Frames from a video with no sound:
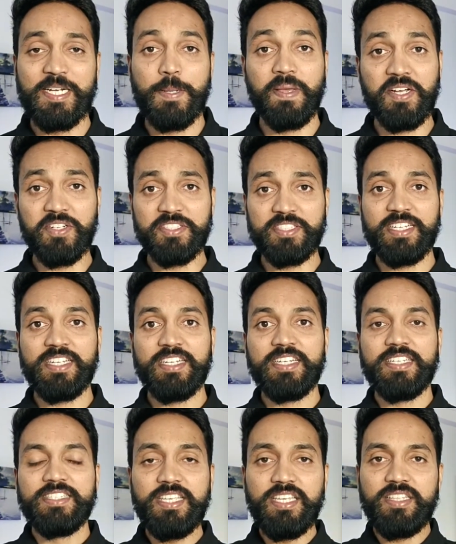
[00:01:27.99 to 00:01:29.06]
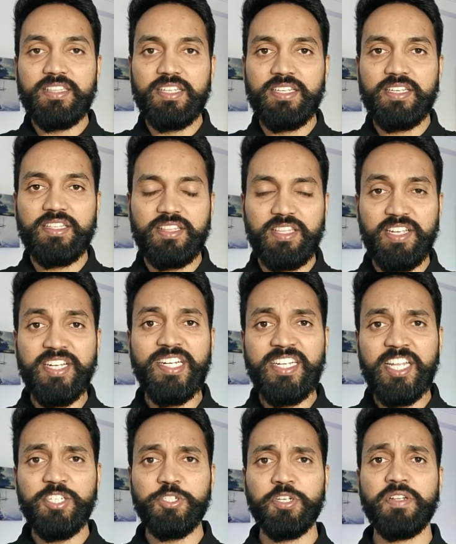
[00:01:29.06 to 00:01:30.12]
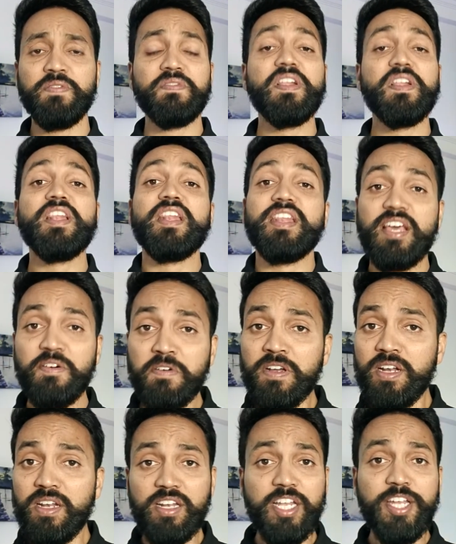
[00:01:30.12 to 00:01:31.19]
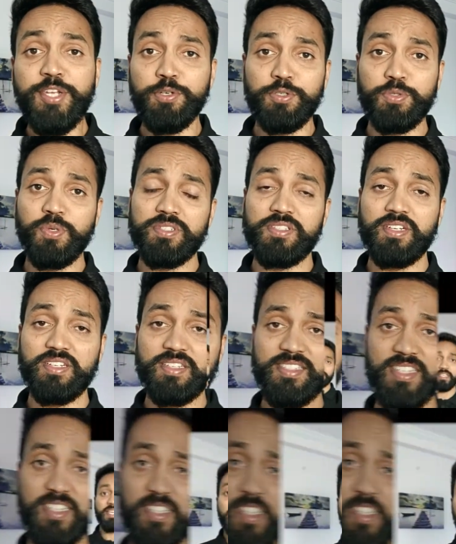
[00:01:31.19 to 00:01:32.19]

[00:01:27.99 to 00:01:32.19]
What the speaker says: Because see, the intention will never lead you towards the result.